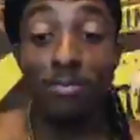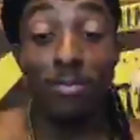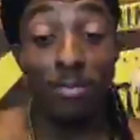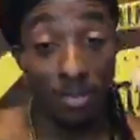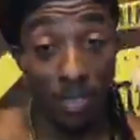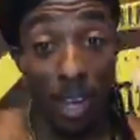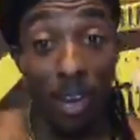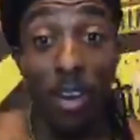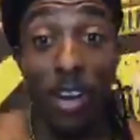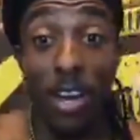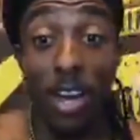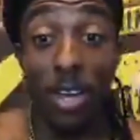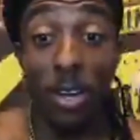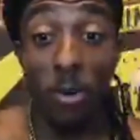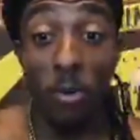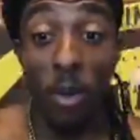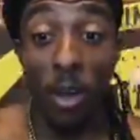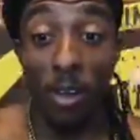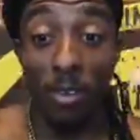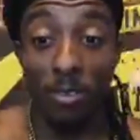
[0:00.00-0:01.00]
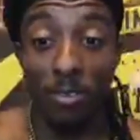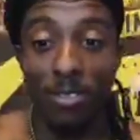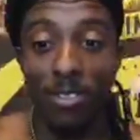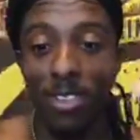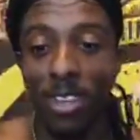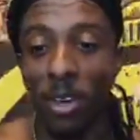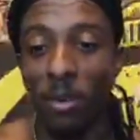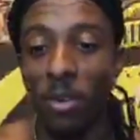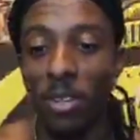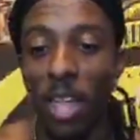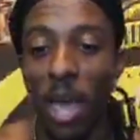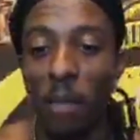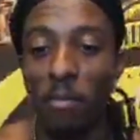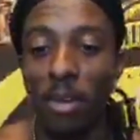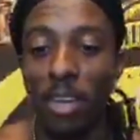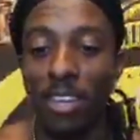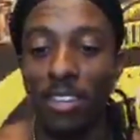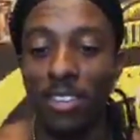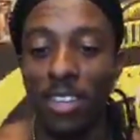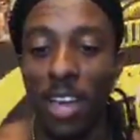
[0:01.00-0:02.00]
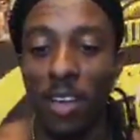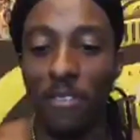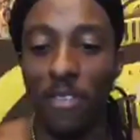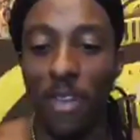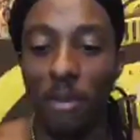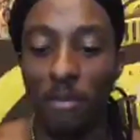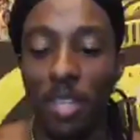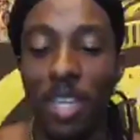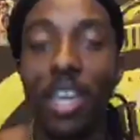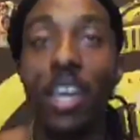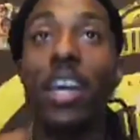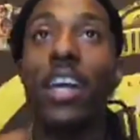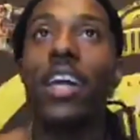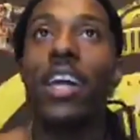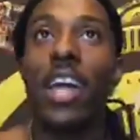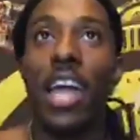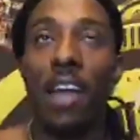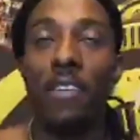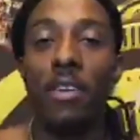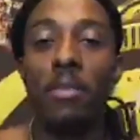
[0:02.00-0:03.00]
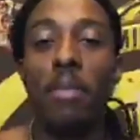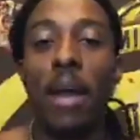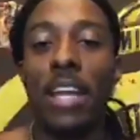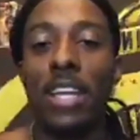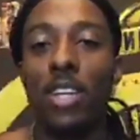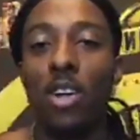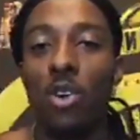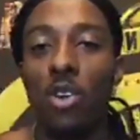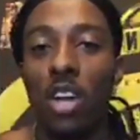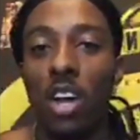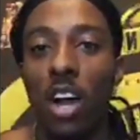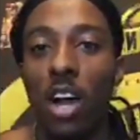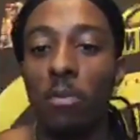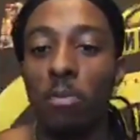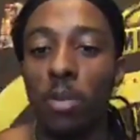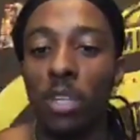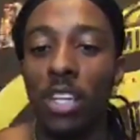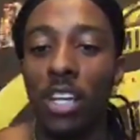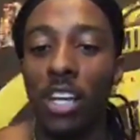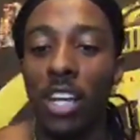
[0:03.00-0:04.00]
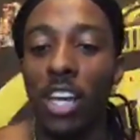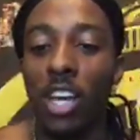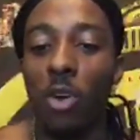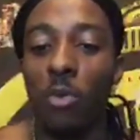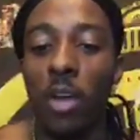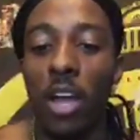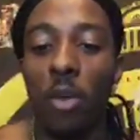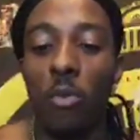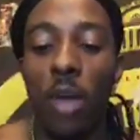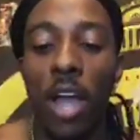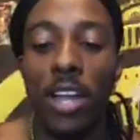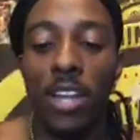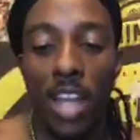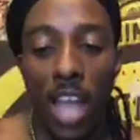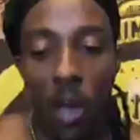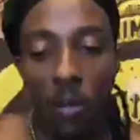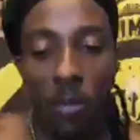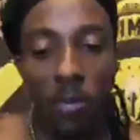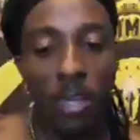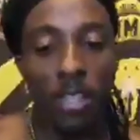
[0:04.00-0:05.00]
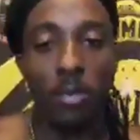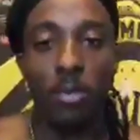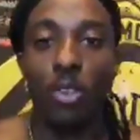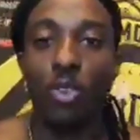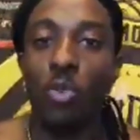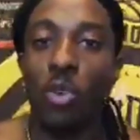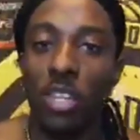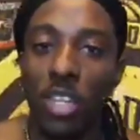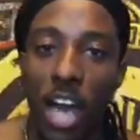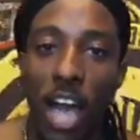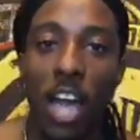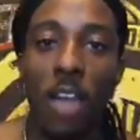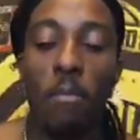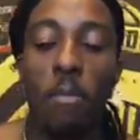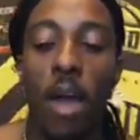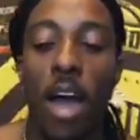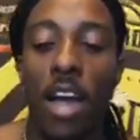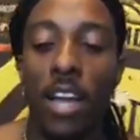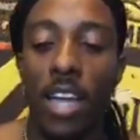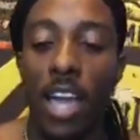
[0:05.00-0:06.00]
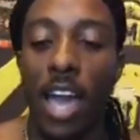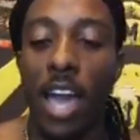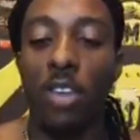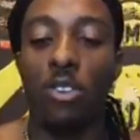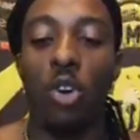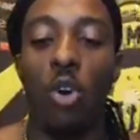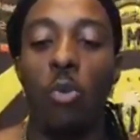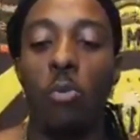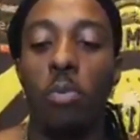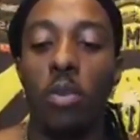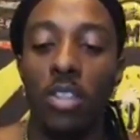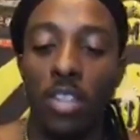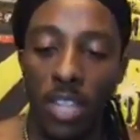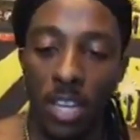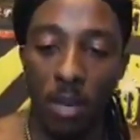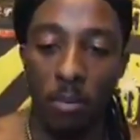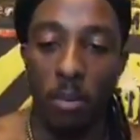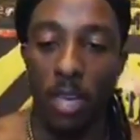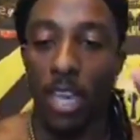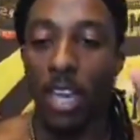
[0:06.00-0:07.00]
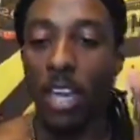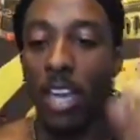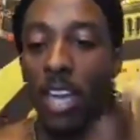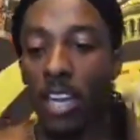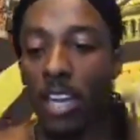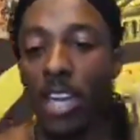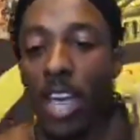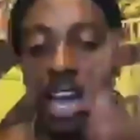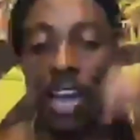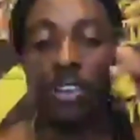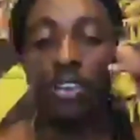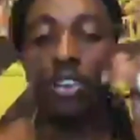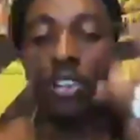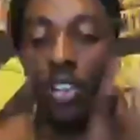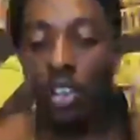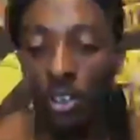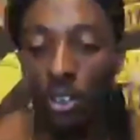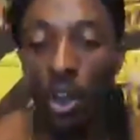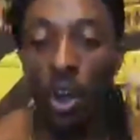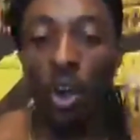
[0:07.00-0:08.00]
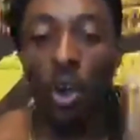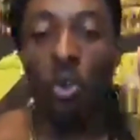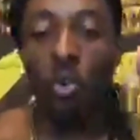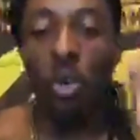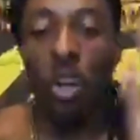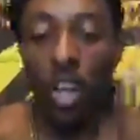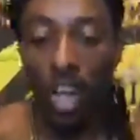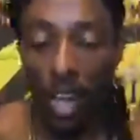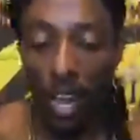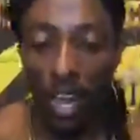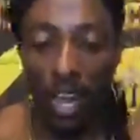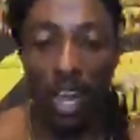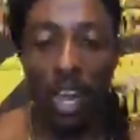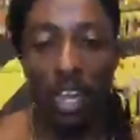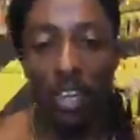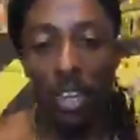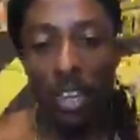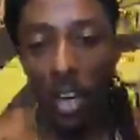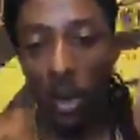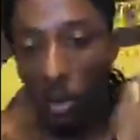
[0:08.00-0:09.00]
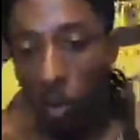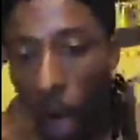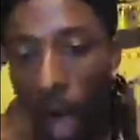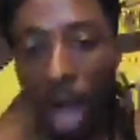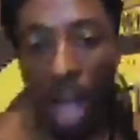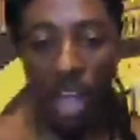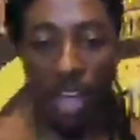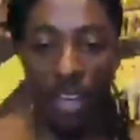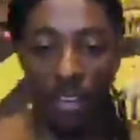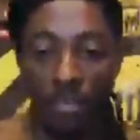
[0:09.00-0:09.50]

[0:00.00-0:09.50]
Now I gotta run. And with that being said, family, everybody go to Unpolitically Correct right now. We're about to do a live podcast on polygamy. Yes, no, and why.